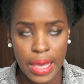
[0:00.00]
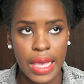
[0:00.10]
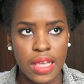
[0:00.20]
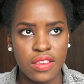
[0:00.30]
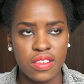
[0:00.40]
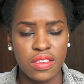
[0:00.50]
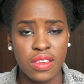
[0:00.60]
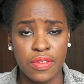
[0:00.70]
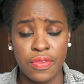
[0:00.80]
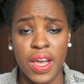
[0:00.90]
And
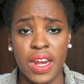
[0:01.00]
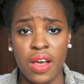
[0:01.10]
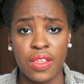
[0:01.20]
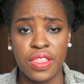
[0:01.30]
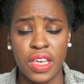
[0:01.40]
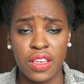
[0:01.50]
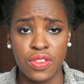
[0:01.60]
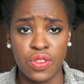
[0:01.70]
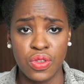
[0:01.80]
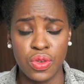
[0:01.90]
the final thing
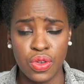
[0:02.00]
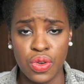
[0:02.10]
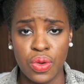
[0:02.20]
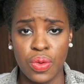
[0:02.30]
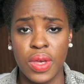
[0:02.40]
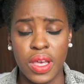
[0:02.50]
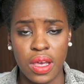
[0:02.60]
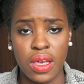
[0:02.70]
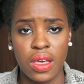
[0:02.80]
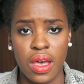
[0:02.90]
is to, you know,
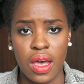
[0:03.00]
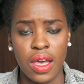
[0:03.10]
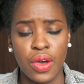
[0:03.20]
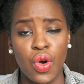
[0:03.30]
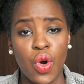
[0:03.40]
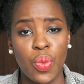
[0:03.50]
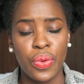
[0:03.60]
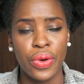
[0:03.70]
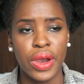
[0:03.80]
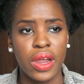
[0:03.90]

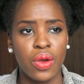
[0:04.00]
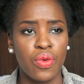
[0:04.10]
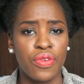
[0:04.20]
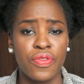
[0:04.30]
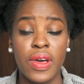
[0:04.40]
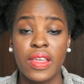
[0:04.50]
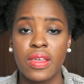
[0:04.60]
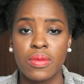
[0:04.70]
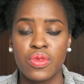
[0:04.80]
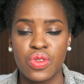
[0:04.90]
incorporate or refer
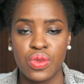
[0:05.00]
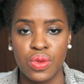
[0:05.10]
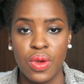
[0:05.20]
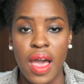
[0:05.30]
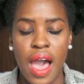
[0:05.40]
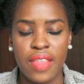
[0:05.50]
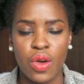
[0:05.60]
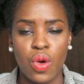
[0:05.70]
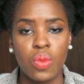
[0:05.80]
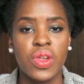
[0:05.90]
them to other
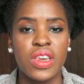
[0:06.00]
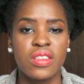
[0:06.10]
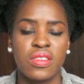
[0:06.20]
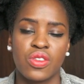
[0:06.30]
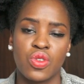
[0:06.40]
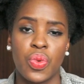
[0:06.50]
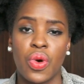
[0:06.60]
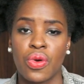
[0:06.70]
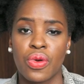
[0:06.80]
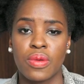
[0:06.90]
communities and
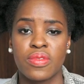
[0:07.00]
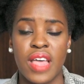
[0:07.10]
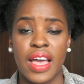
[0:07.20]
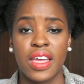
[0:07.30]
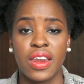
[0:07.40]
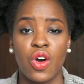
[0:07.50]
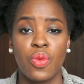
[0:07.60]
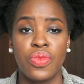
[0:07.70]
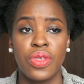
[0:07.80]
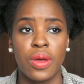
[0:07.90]
support groups that can
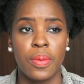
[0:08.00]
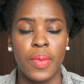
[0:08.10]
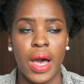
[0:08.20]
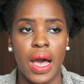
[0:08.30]
help them